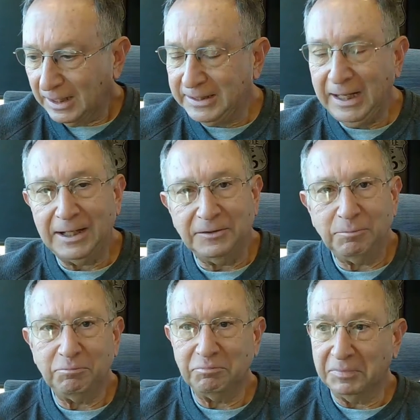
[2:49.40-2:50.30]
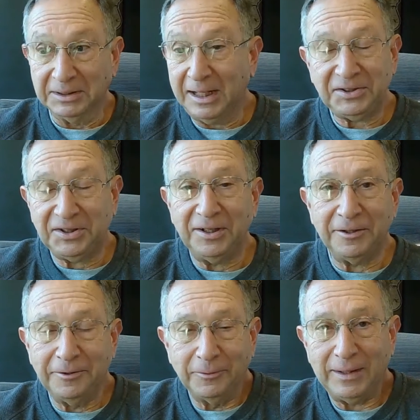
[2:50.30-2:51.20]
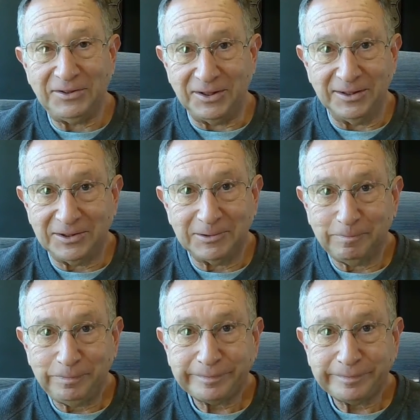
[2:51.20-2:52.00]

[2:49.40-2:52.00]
Again, less than 100 residents,